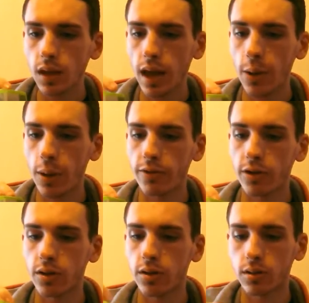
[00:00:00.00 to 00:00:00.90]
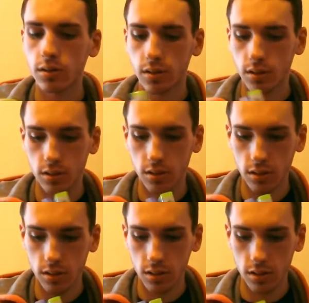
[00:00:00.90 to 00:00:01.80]
However,
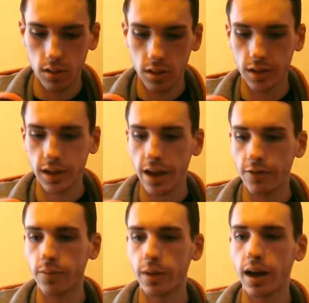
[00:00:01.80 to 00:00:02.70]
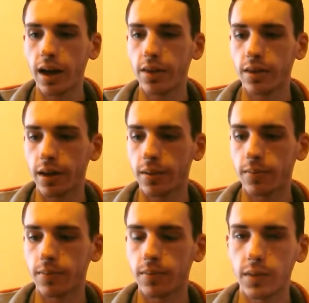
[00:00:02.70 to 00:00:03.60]
aside from the height thing,
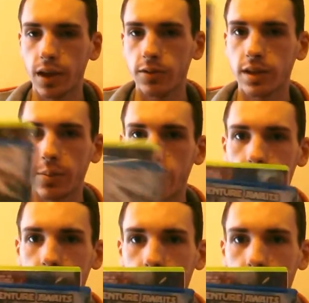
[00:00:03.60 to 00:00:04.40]
you know, same width